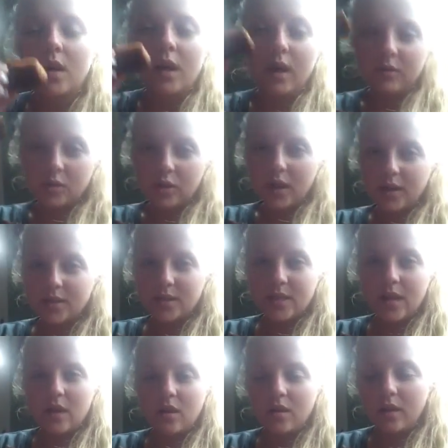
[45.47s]
I've tried
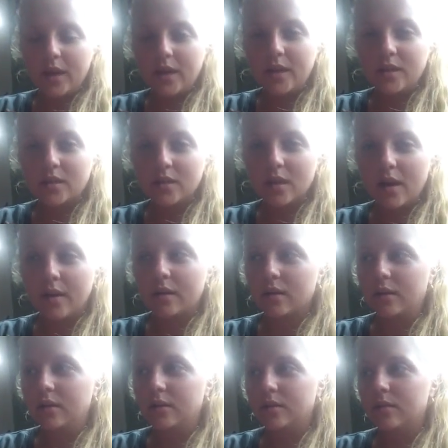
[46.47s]
Sara Lee's like
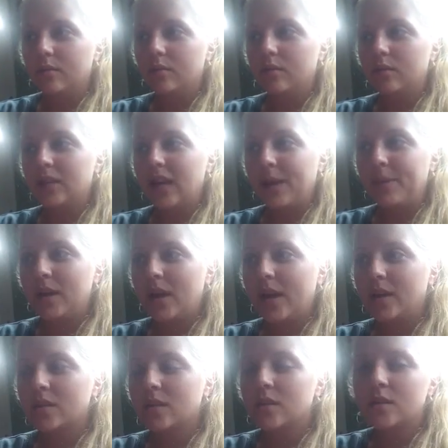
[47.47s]
Debbie cakes